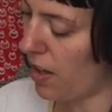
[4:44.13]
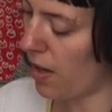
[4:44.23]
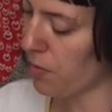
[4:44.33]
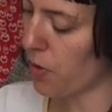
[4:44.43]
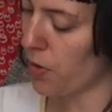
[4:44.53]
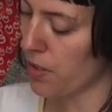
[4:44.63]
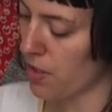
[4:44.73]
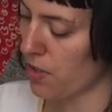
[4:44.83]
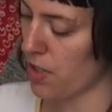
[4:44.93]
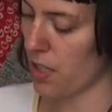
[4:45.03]
I'm going
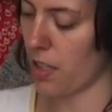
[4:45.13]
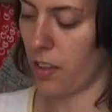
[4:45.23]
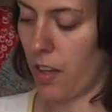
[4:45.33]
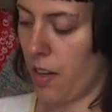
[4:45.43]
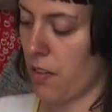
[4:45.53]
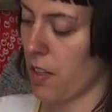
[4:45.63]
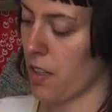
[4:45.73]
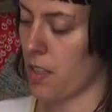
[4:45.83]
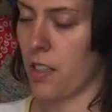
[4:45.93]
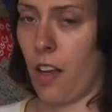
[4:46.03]
to just get the
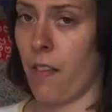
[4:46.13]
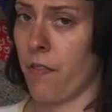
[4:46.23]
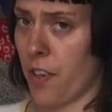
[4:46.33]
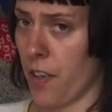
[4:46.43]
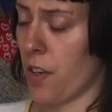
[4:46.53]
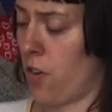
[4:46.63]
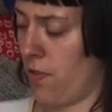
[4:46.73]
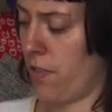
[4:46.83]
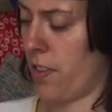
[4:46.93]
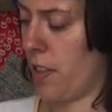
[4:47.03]
areas that I'm very
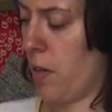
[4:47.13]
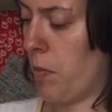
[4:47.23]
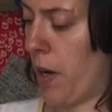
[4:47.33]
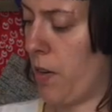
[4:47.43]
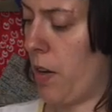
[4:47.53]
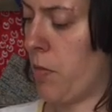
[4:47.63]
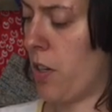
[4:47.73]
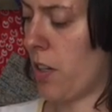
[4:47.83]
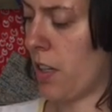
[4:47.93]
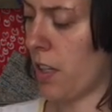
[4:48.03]
confident about. I'm
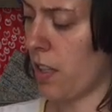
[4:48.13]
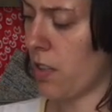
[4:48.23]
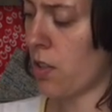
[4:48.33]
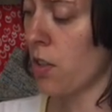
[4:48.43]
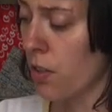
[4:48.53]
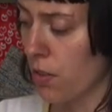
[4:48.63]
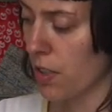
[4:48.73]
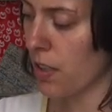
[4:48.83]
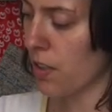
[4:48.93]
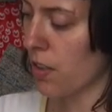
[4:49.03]
not going to get too
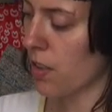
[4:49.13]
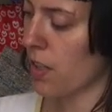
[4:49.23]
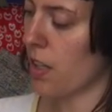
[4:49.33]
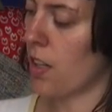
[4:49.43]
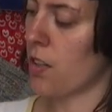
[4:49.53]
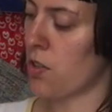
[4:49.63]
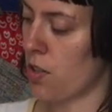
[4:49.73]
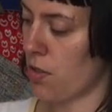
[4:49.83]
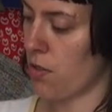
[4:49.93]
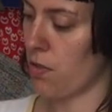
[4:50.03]
near
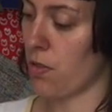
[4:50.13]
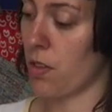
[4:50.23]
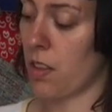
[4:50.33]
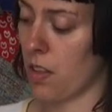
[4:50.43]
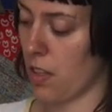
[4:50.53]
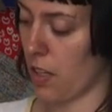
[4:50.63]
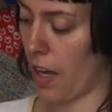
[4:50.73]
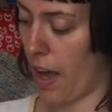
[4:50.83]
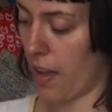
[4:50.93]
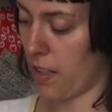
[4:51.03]
to the
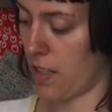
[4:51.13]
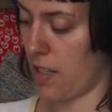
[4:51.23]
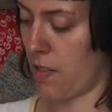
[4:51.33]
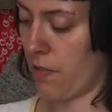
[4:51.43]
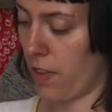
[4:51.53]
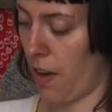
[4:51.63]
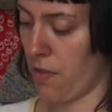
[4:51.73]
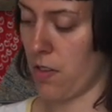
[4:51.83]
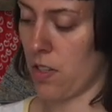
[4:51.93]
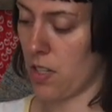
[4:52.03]
cats and
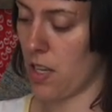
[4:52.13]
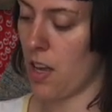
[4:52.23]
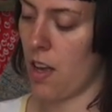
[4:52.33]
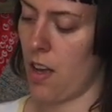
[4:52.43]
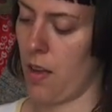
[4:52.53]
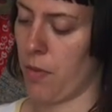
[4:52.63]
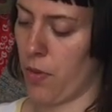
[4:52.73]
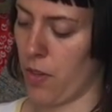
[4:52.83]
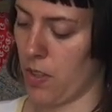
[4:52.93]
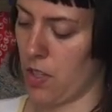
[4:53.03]
flowers. I'm
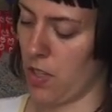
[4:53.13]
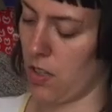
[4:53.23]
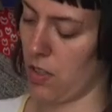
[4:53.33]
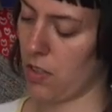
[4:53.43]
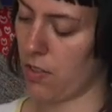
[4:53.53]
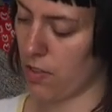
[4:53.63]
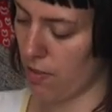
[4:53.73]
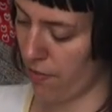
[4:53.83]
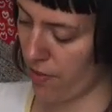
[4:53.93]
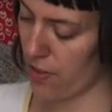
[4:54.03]
going to
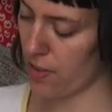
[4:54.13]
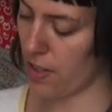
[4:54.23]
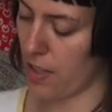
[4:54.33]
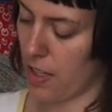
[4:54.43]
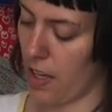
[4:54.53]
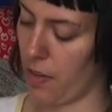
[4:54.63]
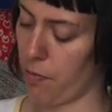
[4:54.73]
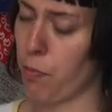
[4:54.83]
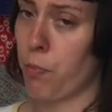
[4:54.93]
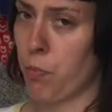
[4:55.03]
fill in the
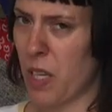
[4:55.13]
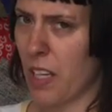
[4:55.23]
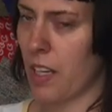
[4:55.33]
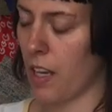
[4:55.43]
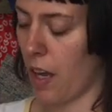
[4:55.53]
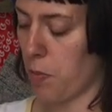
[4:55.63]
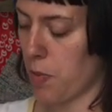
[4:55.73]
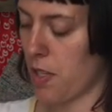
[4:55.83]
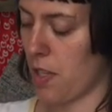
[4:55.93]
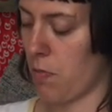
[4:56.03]
big
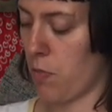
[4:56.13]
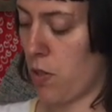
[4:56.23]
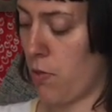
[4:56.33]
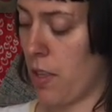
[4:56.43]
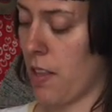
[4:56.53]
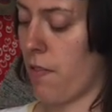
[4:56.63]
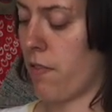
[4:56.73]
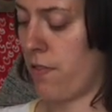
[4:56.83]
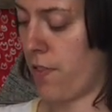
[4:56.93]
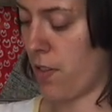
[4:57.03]
gaps in between them
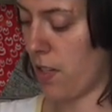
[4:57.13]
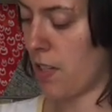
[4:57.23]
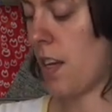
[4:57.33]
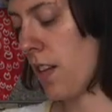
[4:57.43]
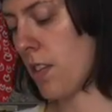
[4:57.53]
first.